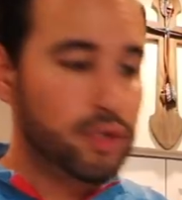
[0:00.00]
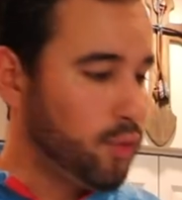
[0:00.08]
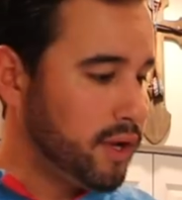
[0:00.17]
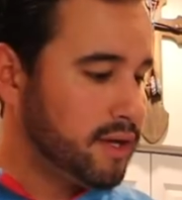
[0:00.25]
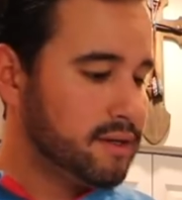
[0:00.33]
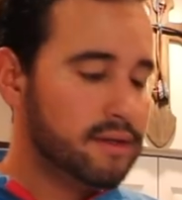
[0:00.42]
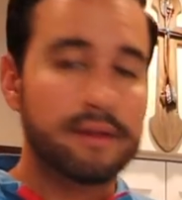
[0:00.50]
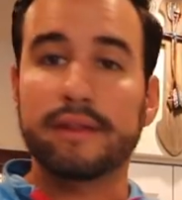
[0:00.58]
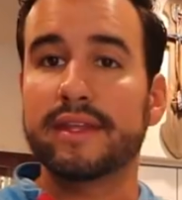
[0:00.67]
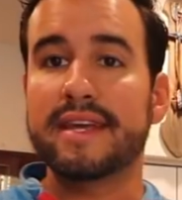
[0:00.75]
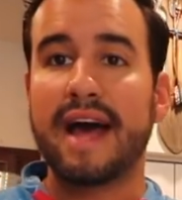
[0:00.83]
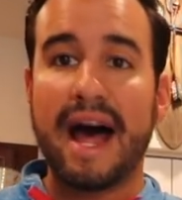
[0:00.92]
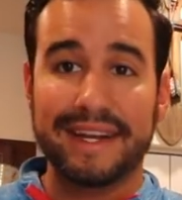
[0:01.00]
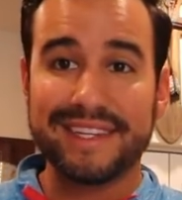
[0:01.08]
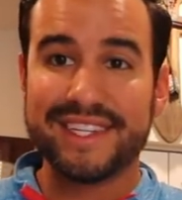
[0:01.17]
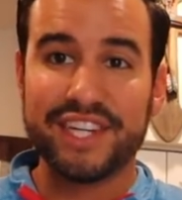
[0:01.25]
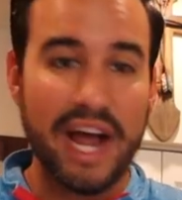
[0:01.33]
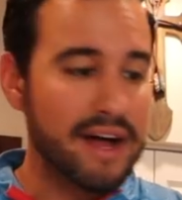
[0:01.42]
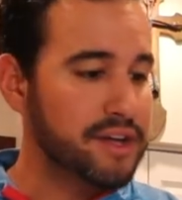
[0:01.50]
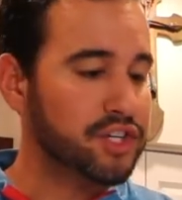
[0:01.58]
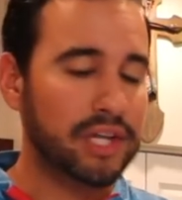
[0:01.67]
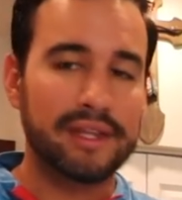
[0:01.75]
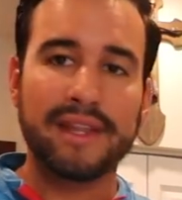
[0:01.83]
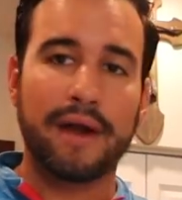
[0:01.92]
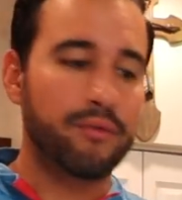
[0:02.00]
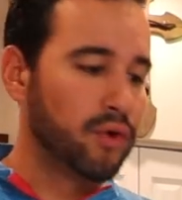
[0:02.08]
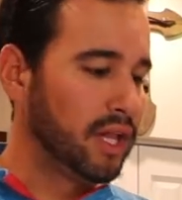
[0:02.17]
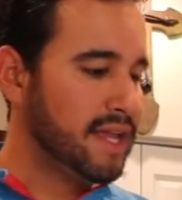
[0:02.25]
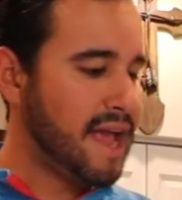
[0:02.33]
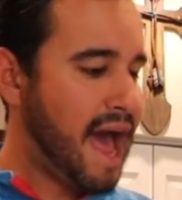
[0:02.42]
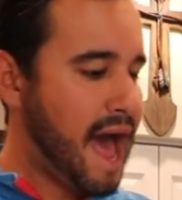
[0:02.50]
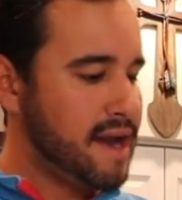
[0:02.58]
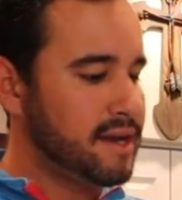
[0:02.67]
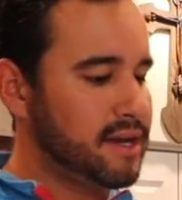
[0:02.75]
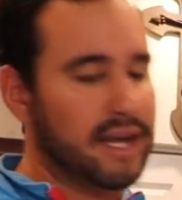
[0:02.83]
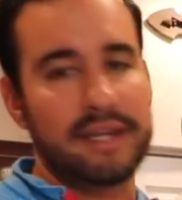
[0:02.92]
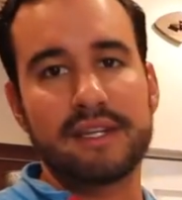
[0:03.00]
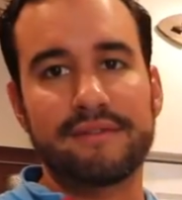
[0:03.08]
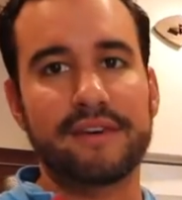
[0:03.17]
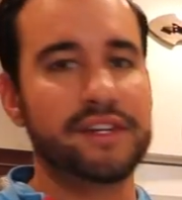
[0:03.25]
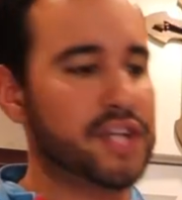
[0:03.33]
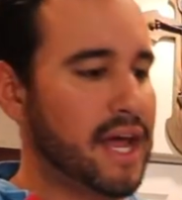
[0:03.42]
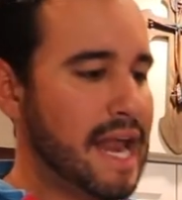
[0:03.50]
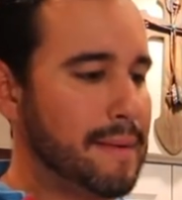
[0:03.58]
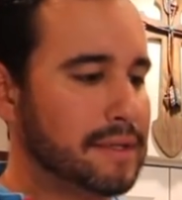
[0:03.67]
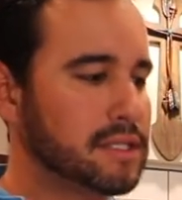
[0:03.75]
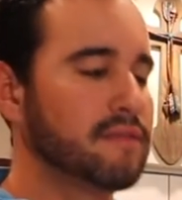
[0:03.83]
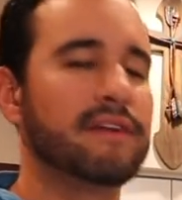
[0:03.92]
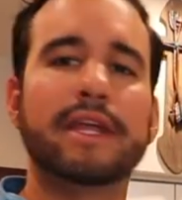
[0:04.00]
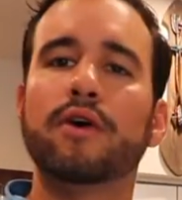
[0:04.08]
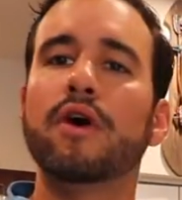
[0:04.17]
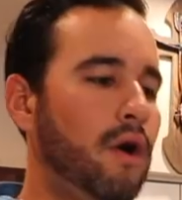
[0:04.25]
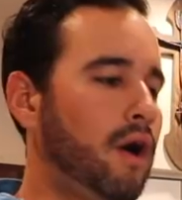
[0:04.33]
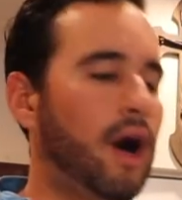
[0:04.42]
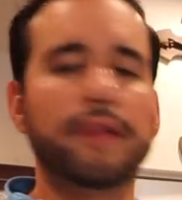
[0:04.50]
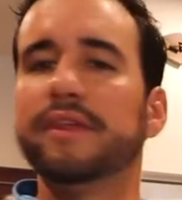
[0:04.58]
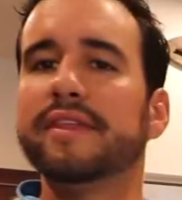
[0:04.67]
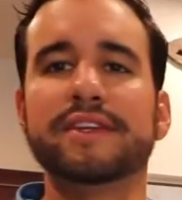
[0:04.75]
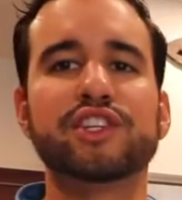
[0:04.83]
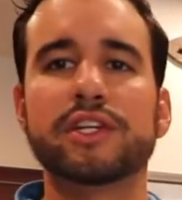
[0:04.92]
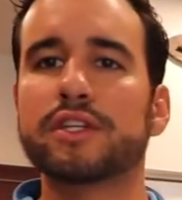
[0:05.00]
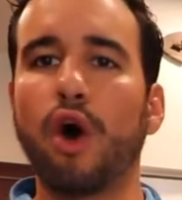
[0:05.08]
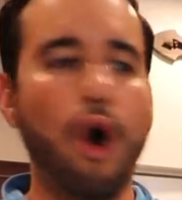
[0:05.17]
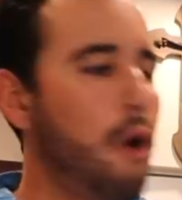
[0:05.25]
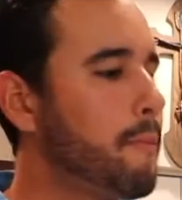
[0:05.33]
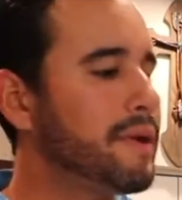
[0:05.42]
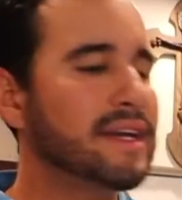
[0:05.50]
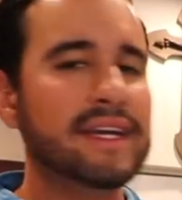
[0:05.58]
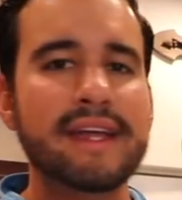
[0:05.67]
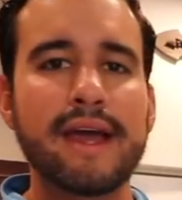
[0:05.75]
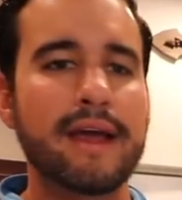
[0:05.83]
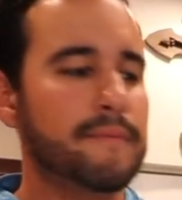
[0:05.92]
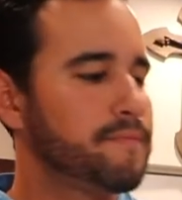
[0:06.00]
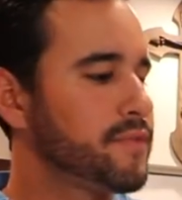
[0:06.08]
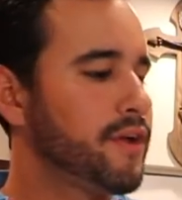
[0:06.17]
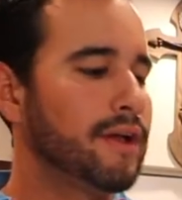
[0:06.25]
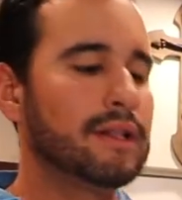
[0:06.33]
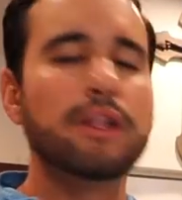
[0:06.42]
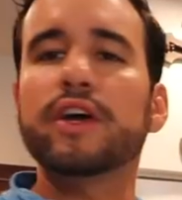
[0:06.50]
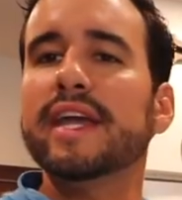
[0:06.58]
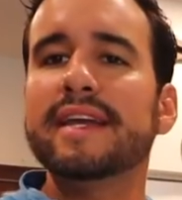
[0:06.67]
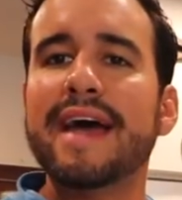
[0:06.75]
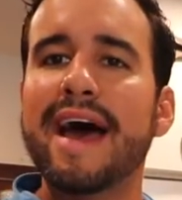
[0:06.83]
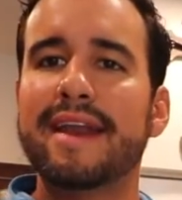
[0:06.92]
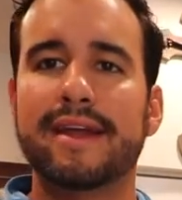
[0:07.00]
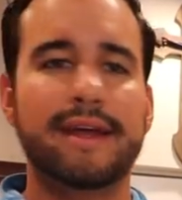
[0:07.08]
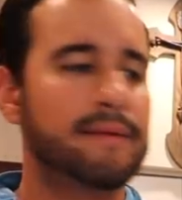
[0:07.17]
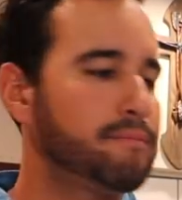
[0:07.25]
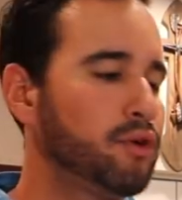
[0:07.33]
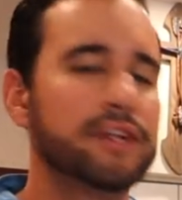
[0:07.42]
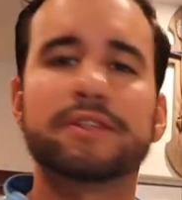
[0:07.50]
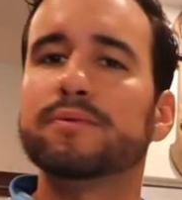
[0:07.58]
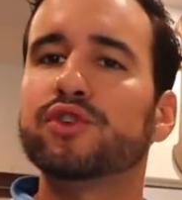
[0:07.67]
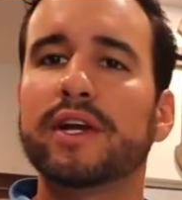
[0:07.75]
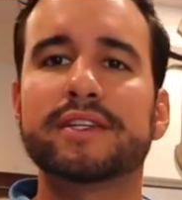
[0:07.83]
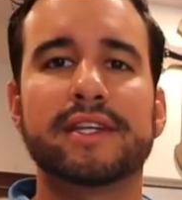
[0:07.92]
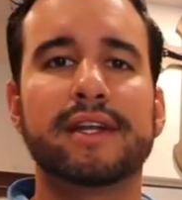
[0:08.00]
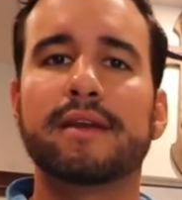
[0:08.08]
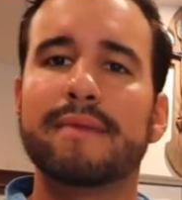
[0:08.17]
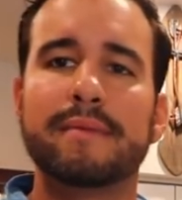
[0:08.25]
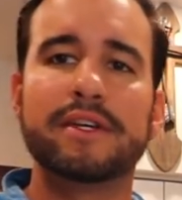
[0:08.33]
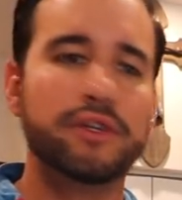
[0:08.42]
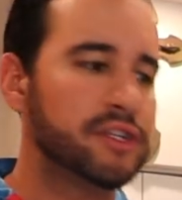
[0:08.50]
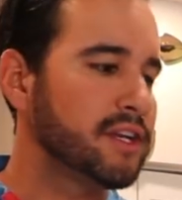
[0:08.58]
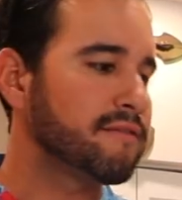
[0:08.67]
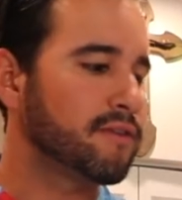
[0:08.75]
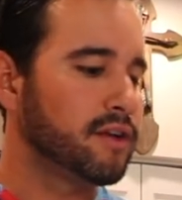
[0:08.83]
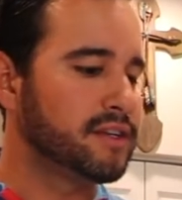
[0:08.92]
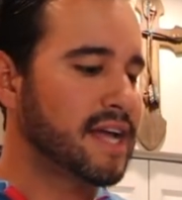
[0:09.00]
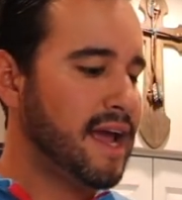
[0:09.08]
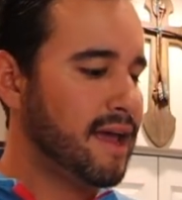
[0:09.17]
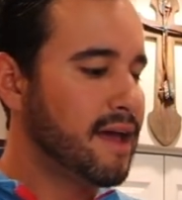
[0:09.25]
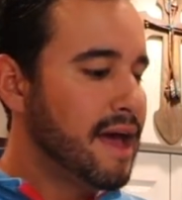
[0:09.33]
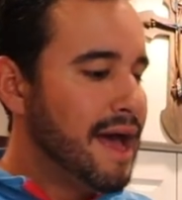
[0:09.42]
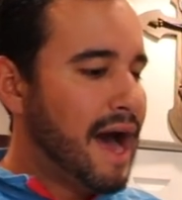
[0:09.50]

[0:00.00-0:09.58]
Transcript: doing the ice challenge. I think that really added a different dynamic to the video other than just opening it, looking at it, putting some drinks in it, and maybe using it for a day.